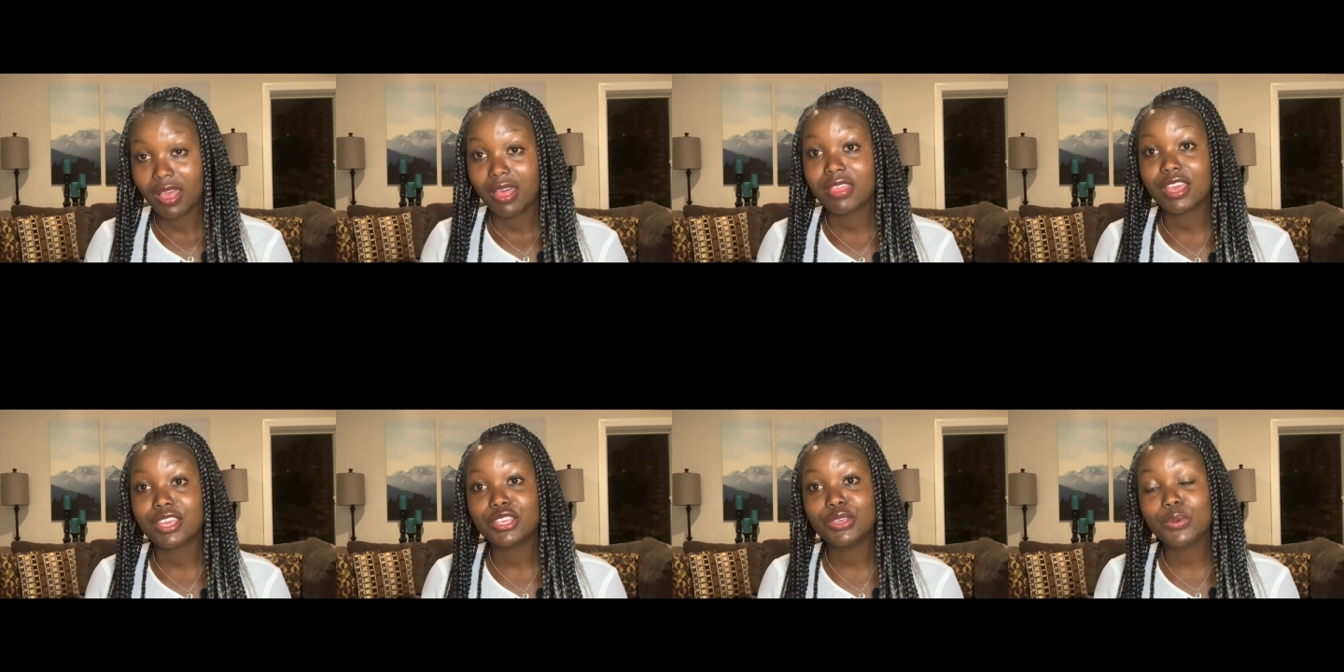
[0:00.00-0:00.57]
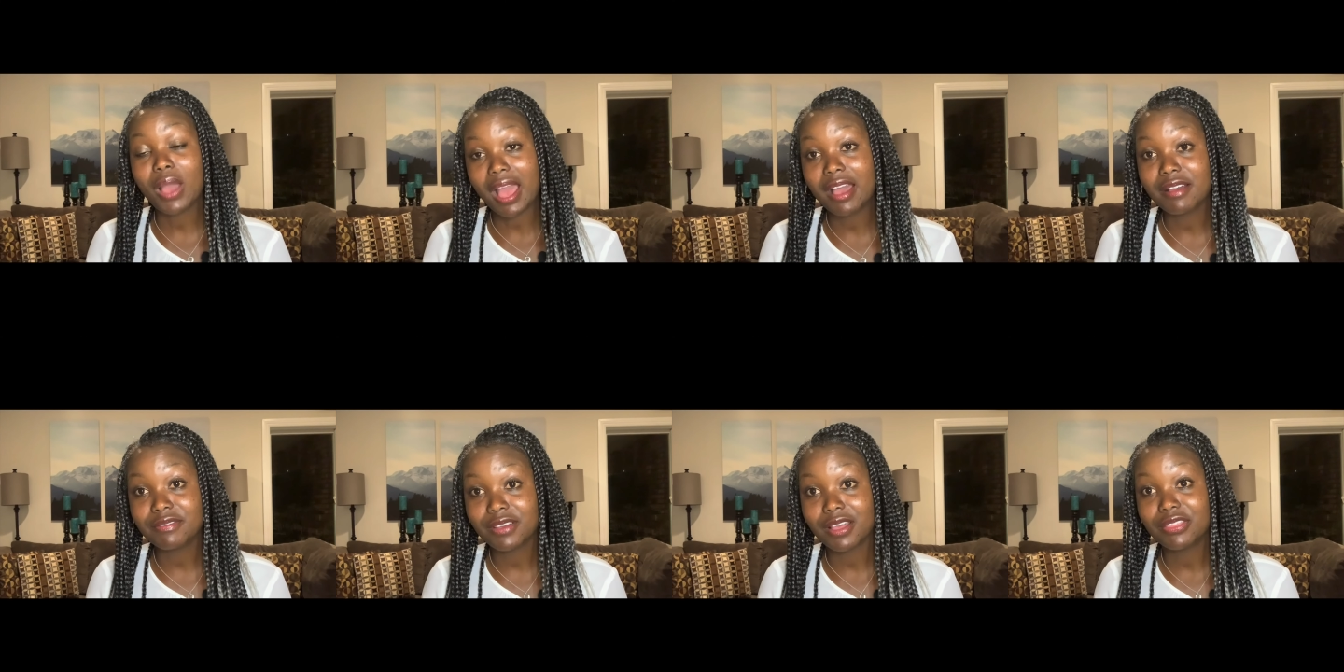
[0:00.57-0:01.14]
that you
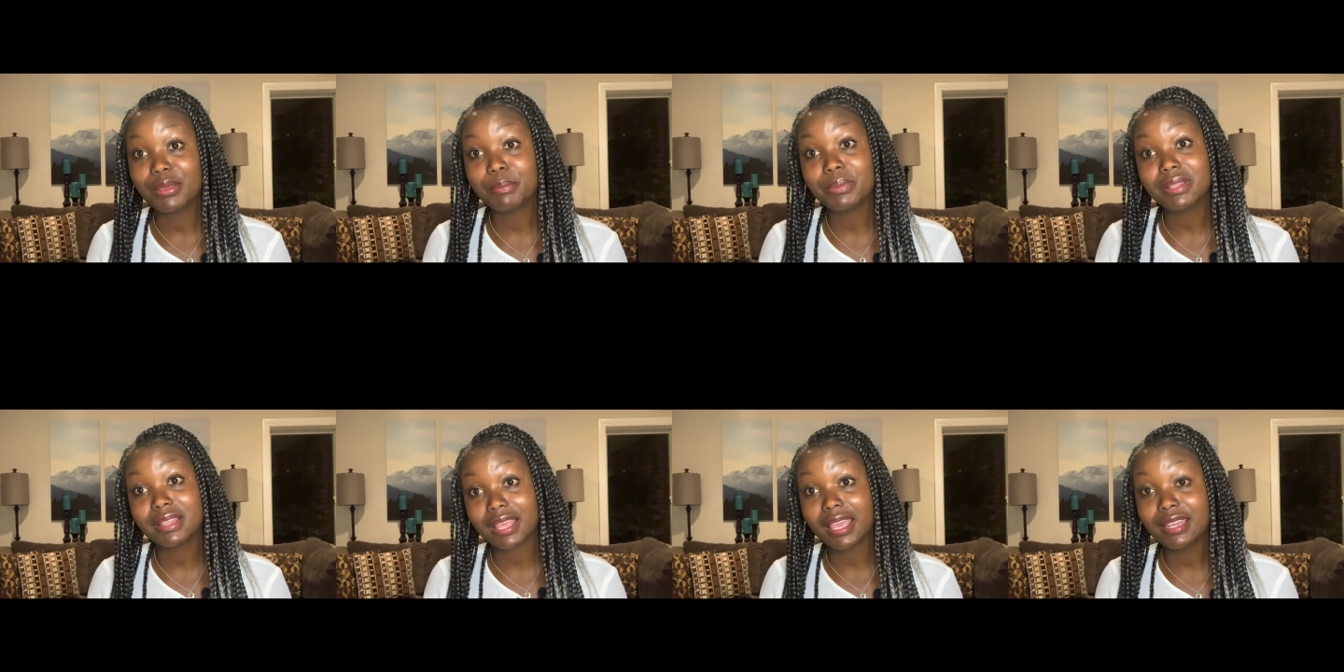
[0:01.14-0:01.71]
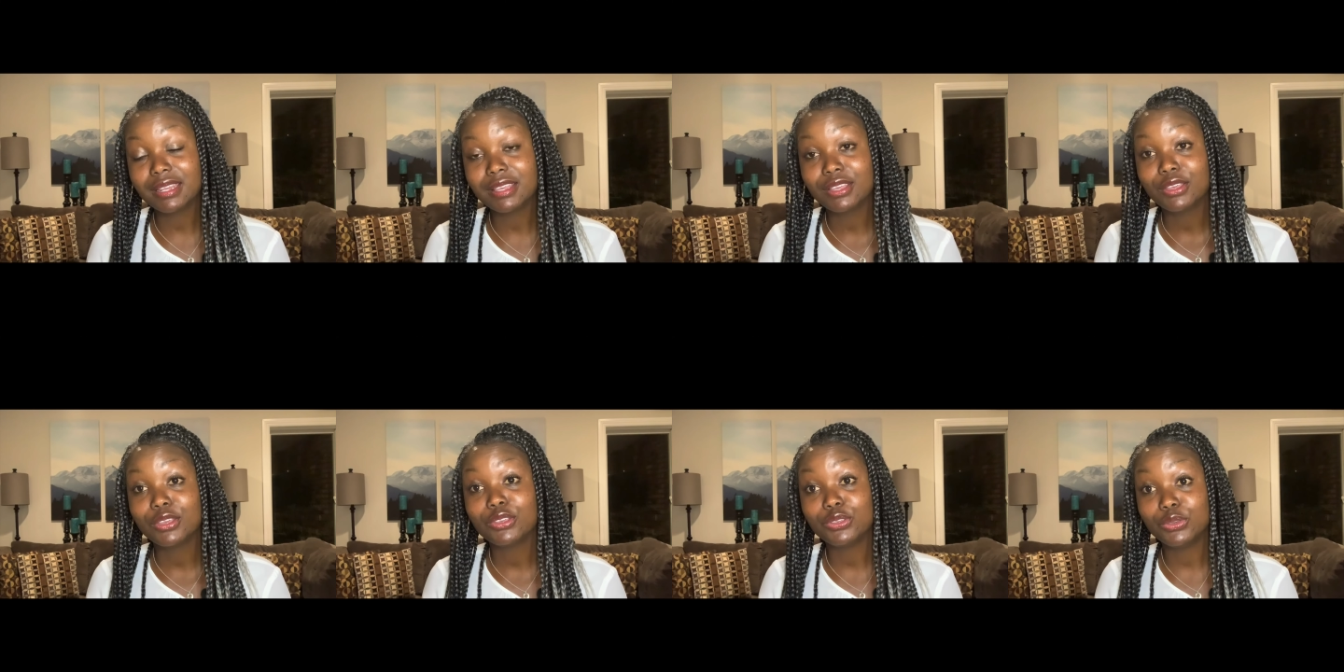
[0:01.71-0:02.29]
have the plan
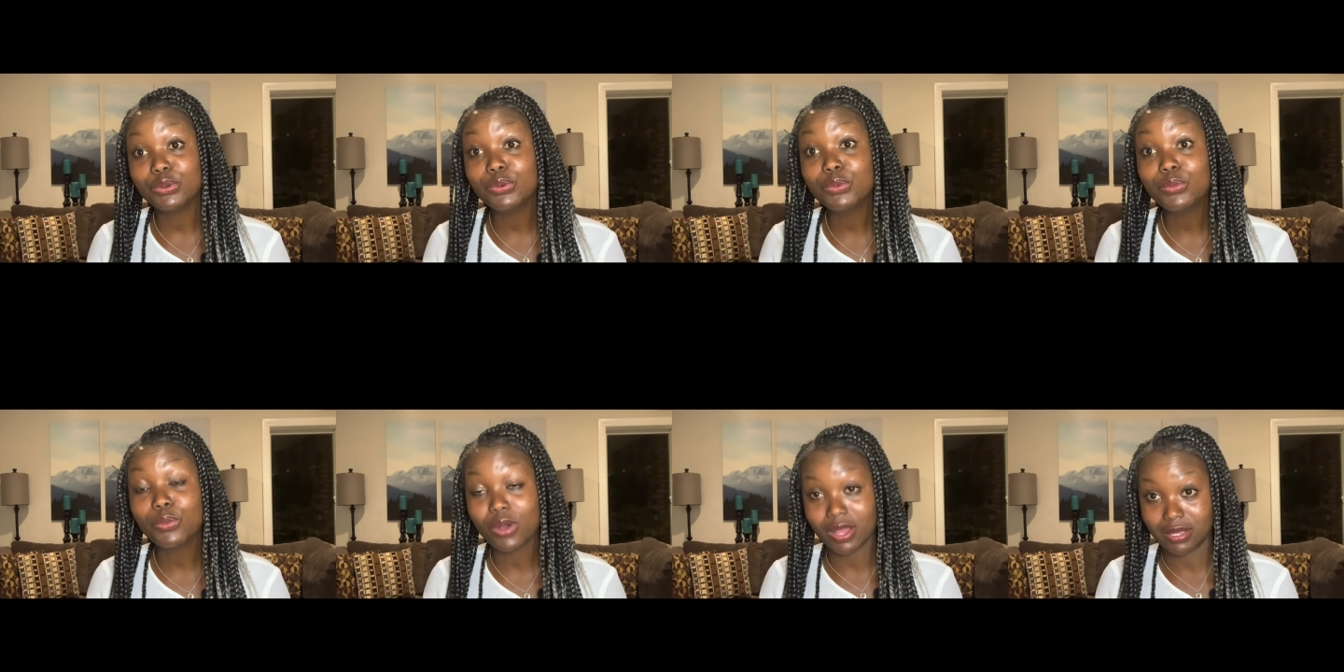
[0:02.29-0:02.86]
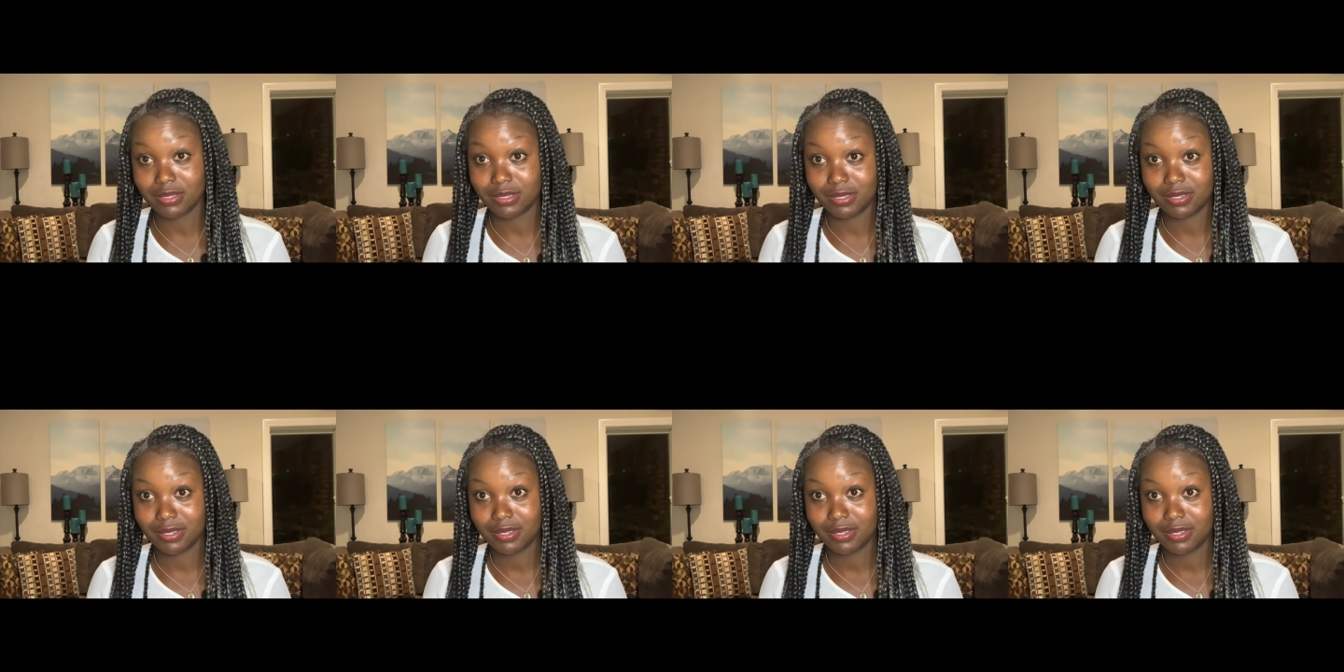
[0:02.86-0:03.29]
you want,